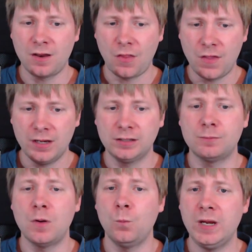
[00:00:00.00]
things
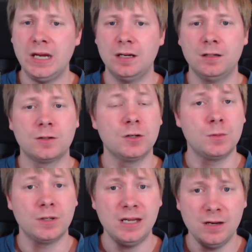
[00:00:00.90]
where Weedle could
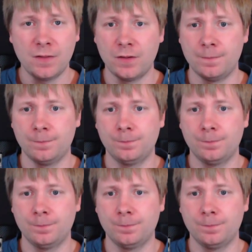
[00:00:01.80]
hear them.